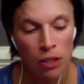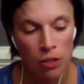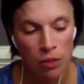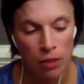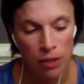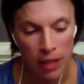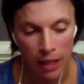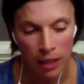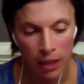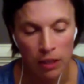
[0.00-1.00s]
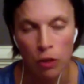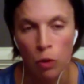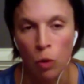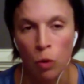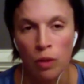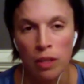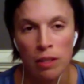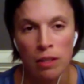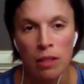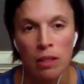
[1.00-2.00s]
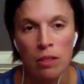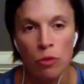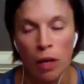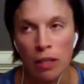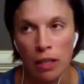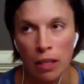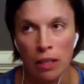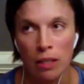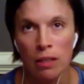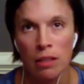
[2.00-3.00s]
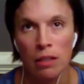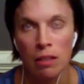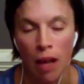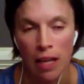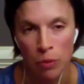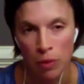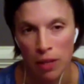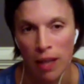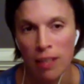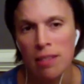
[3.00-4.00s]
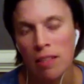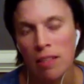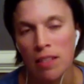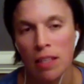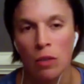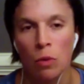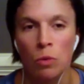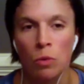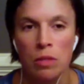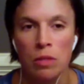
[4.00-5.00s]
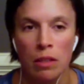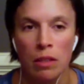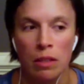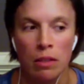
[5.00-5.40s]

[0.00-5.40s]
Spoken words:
setting a clear goal that directly aligns with that, instead of setting goals that are,